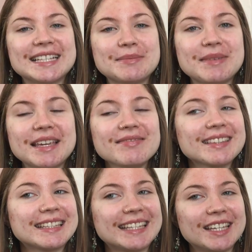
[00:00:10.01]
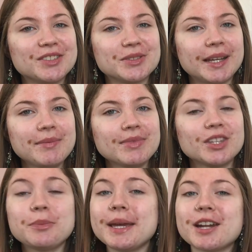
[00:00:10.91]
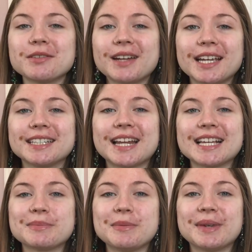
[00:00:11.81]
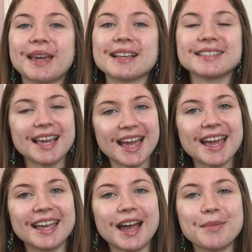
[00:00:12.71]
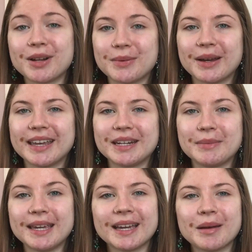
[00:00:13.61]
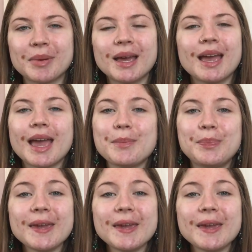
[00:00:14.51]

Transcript: It's me, Kindry. You may not recognize me because A, I'm not wearing any makeup, and